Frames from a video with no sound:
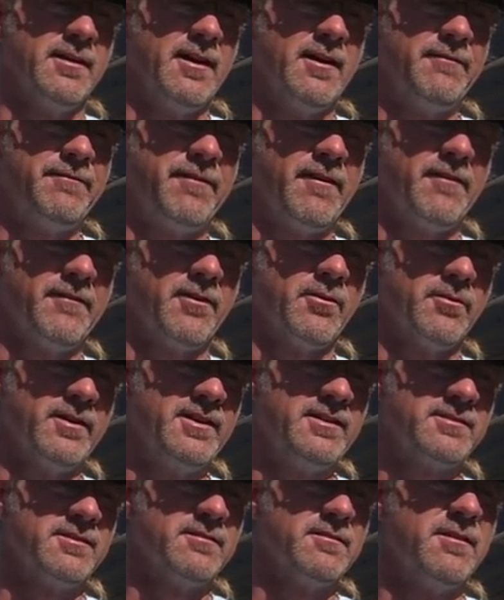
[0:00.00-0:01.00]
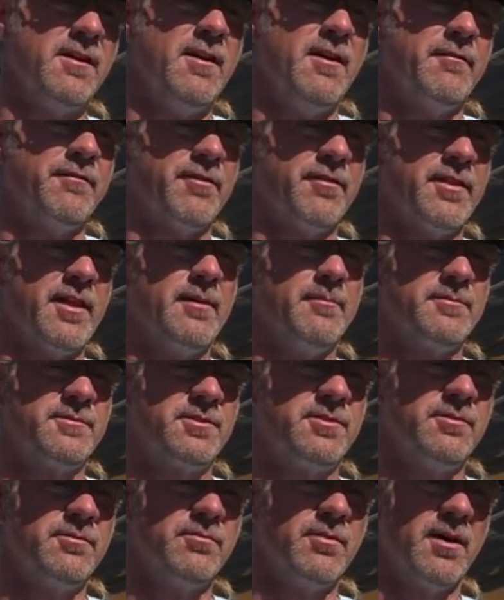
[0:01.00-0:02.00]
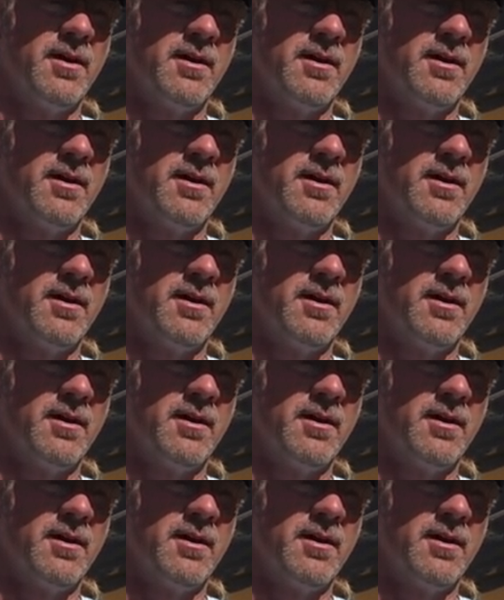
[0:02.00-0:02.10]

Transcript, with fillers: enough of a reason for them to